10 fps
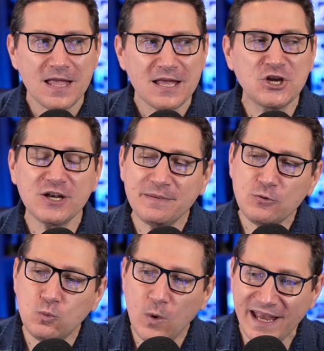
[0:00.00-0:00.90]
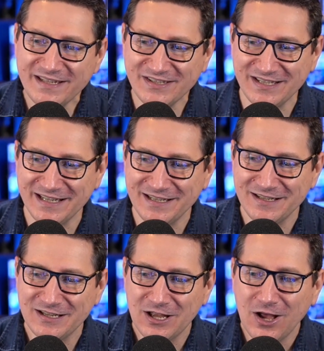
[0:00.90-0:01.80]
going to be wasted
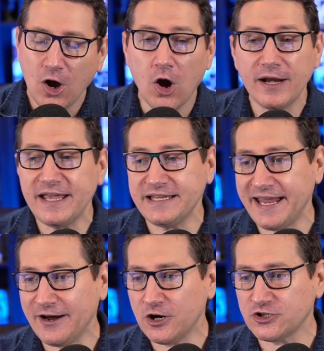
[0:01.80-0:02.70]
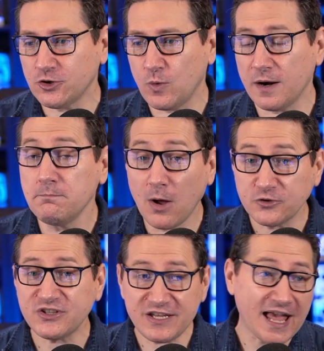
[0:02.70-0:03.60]
on a character where
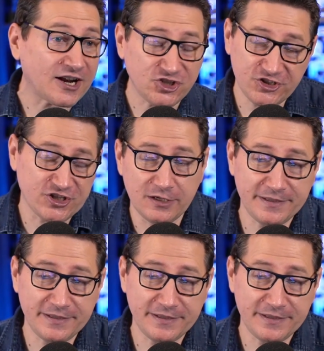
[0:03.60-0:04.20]
most of the action is going to